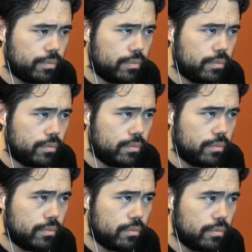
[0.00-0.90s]

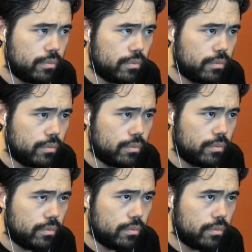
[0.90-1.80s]

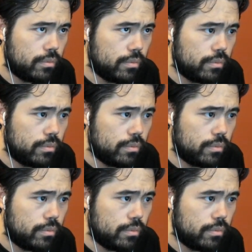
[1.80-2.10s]
Nobody speaks.